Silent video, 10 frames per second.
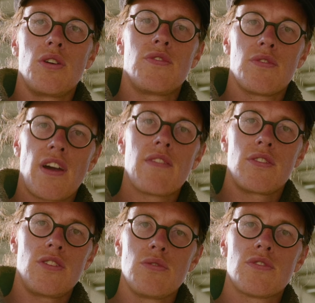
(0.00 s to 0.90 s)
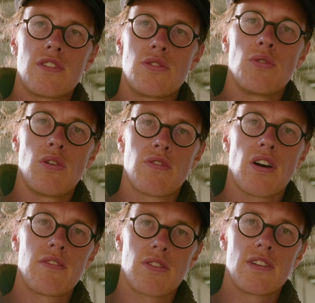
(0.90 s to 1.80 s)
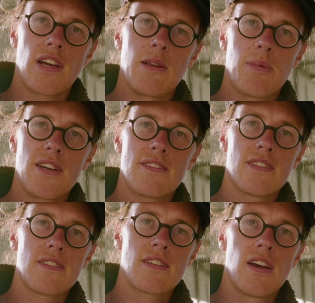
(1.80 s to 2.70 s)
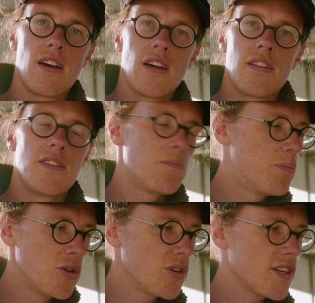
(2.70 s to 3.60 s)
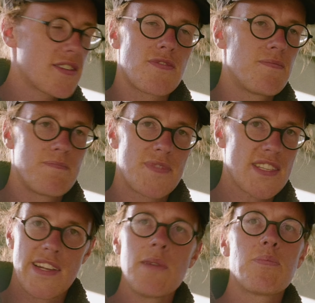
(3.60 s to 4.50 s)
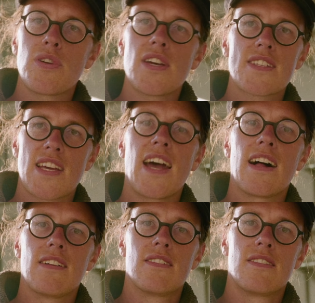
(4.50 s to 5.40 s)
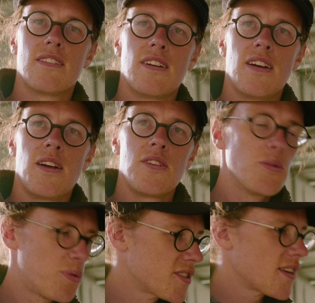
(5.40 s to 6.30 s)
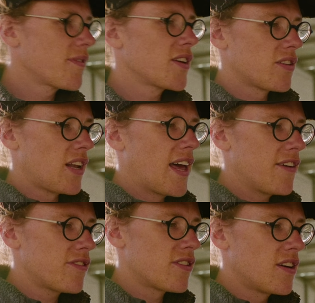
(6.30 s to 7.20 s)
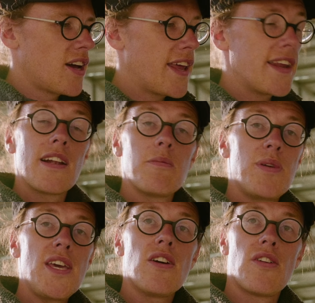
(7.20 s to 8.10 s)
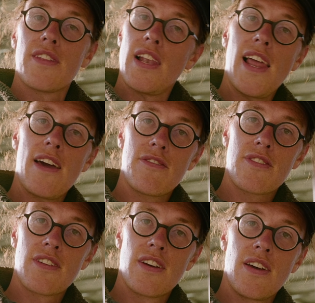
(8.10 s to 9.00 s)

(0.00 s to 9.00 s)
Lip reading: if you've ever used a 205 on a daily basis. The boot is slippery as hell. You put something on the left and it'll be on the left